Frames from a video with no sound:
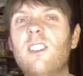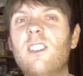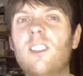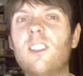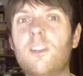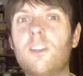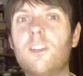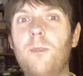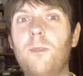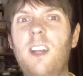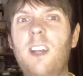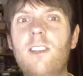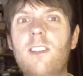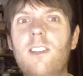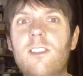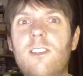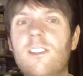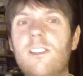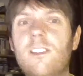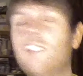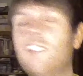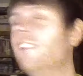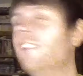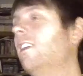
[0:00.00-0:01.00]

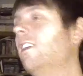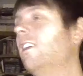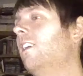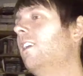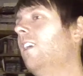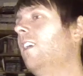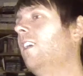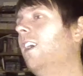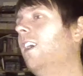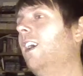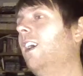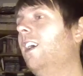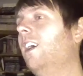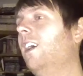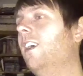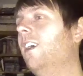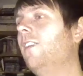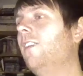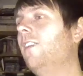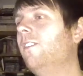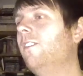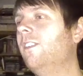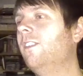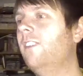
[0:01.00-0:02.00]
Smiths.
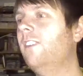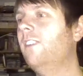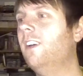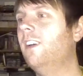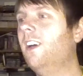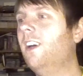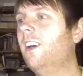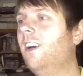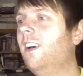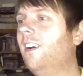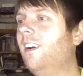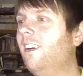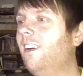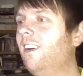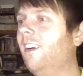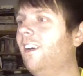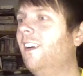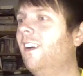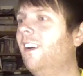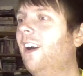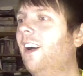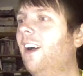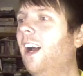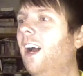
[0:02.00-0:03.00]

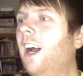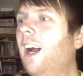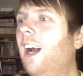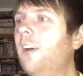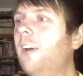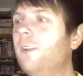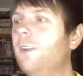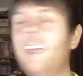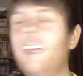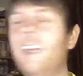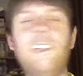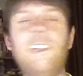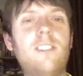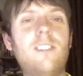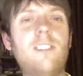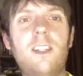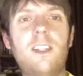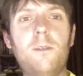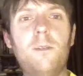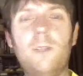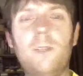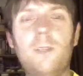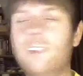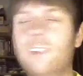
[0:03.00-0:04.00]
How are they still
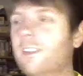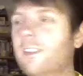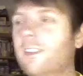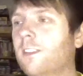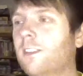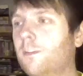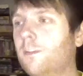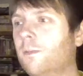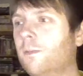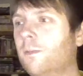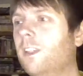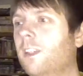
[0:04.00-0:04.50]
in business,